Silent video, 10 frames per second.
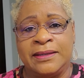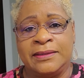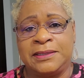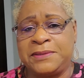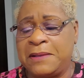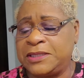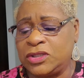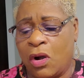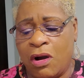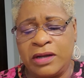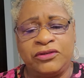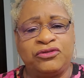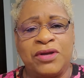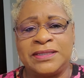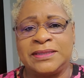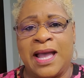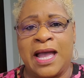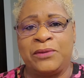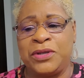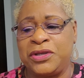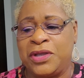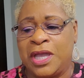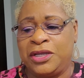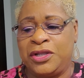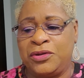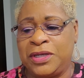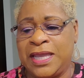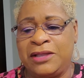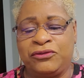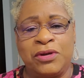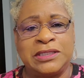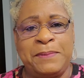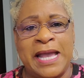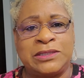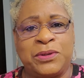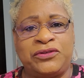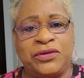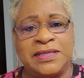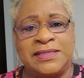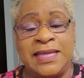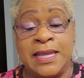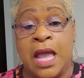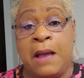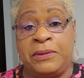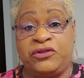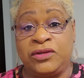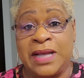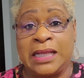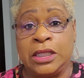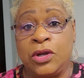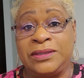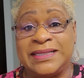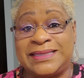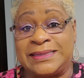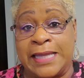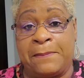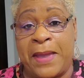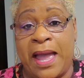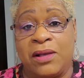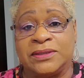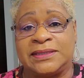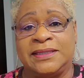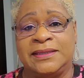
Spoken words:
Sometimes it's hard to trust God when you know, you can't trust past what you can see, but you got to learn to step out.